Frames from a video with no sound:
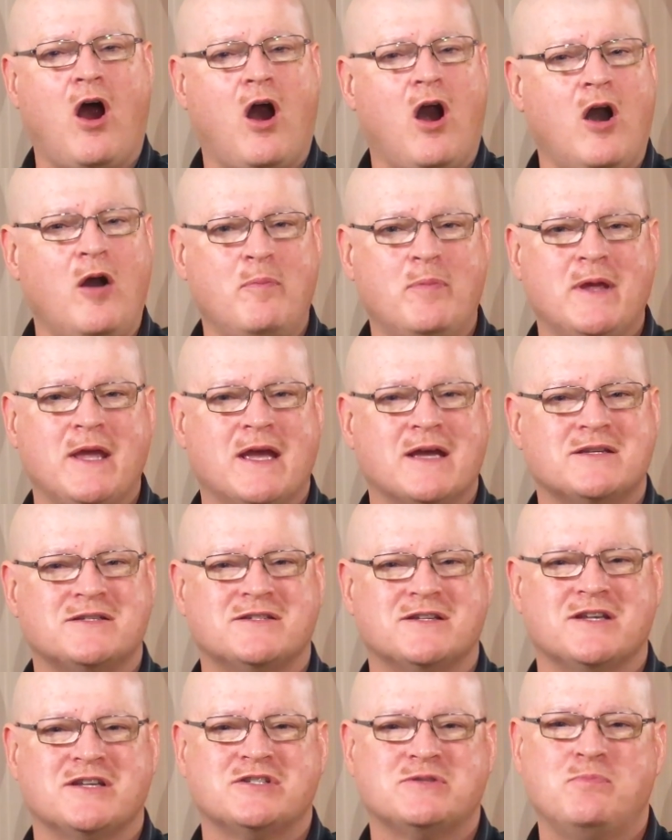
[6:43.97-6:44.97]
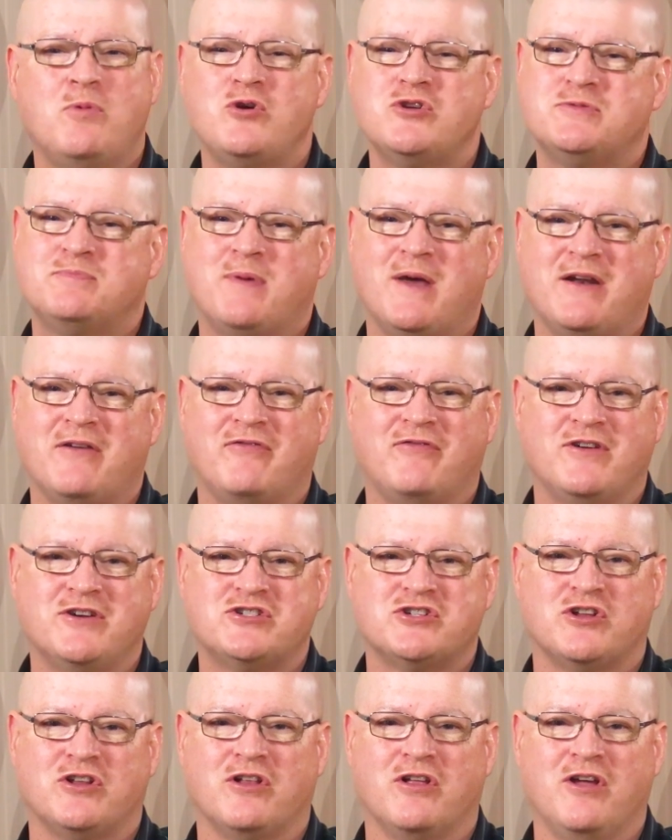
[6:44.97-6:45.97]
RPS is most
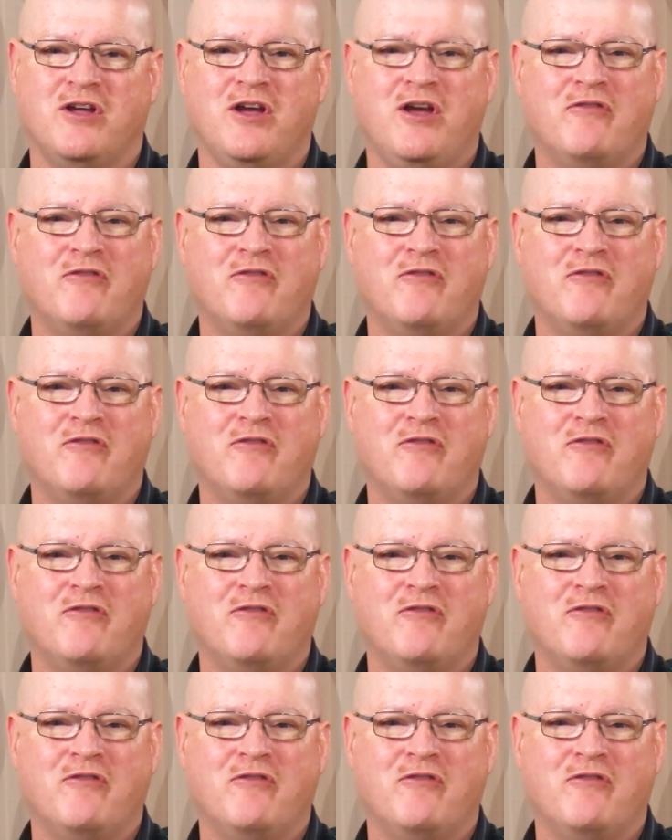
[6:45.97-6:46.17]
beneficial